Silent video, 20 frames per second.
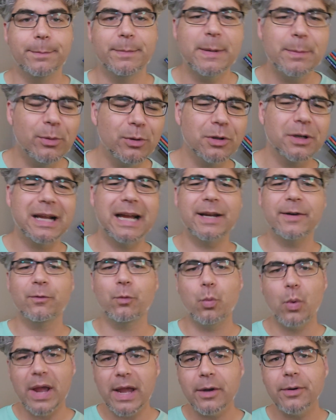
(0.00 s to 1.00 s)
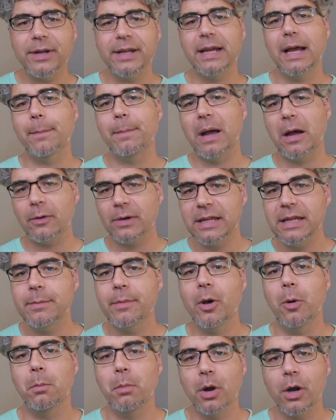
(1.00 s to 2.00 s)
People are kind of wary about
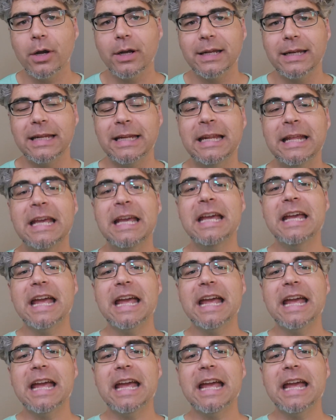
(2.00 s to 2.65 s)
email marketing,